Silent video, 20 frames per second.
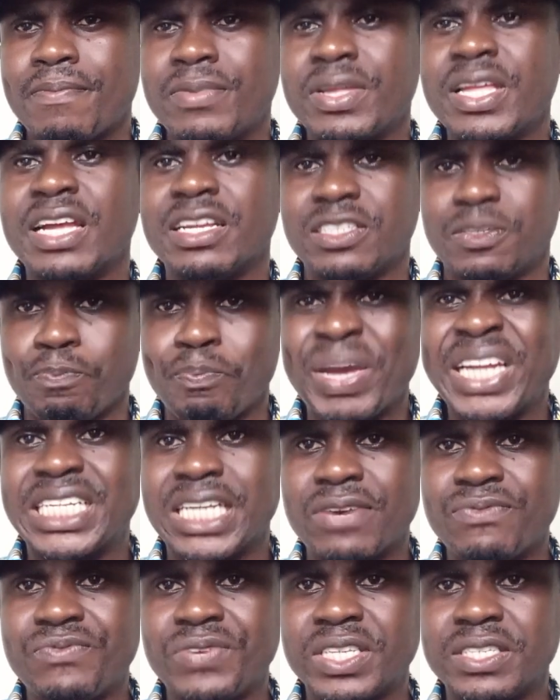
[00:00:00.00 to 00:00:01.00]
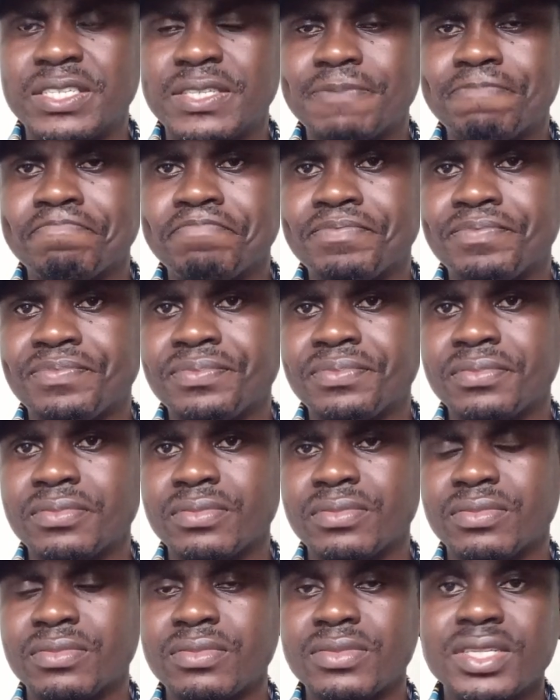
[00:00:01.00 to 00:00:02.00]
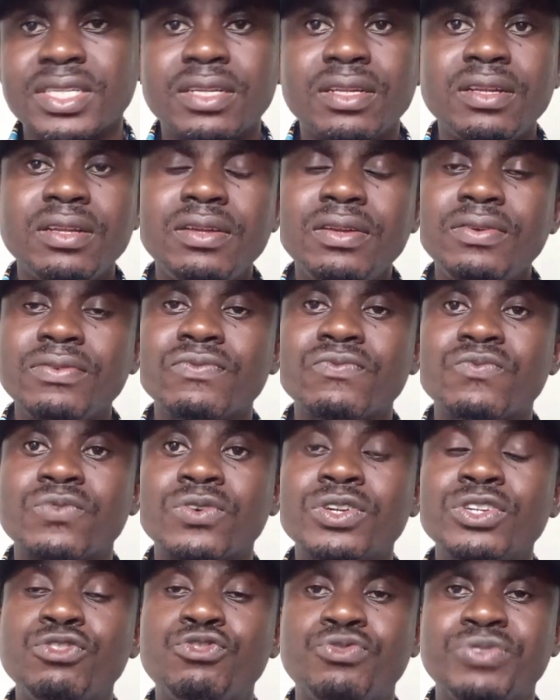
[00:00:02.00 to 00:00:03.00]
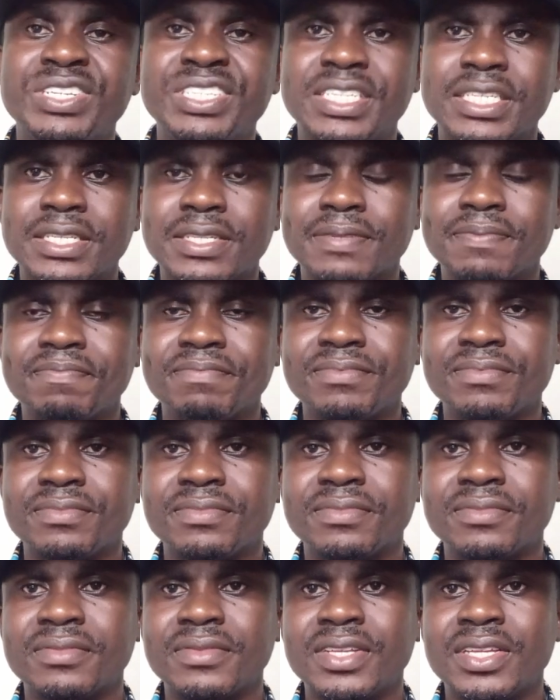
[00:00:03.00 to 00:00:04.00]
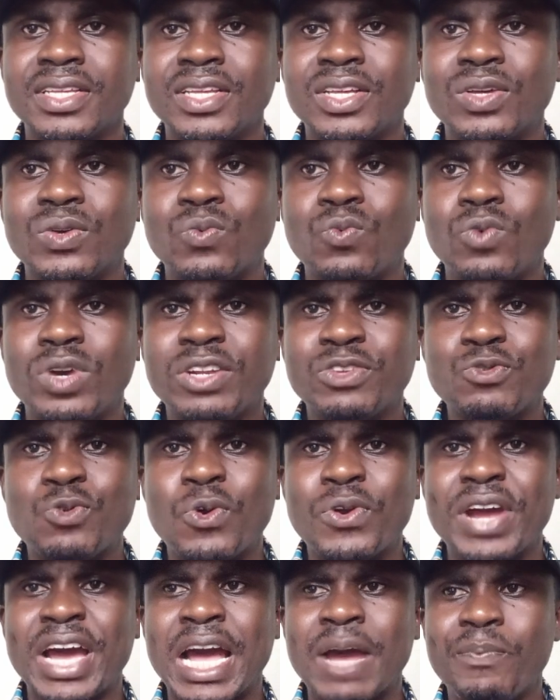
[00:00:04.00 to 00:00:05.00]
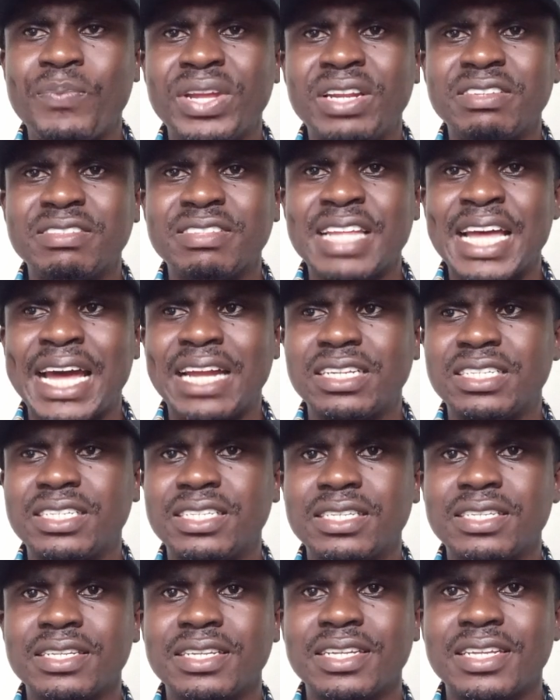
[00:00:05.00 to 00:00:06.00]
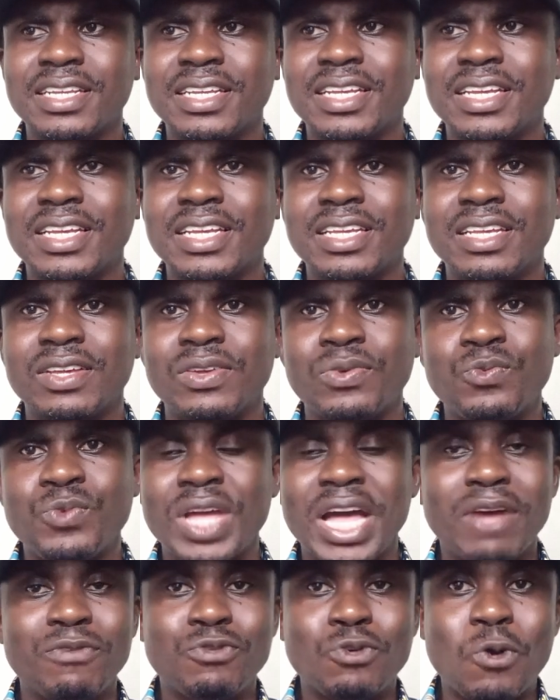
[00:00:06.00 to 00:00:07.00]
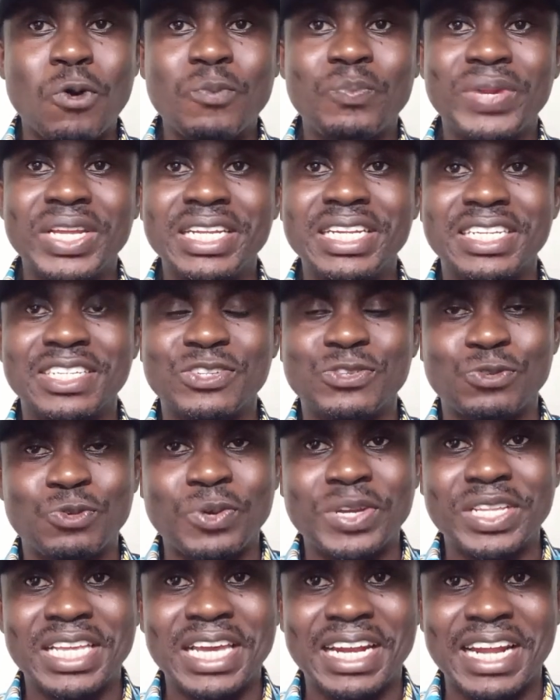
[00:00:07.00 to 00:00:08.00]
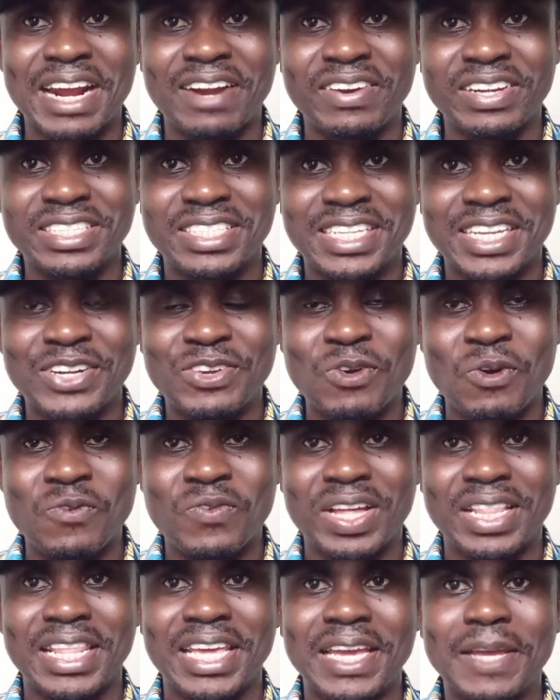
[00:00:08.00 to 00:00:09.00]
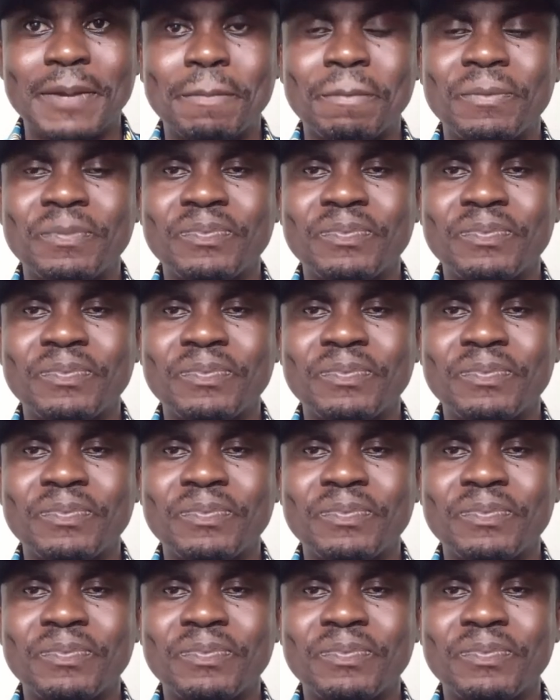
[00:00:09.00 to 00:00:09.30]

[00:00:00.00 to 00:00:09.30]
Yes, metaphase. For this reason, what is going to happen is that we have to complete it. So we get arrested over there.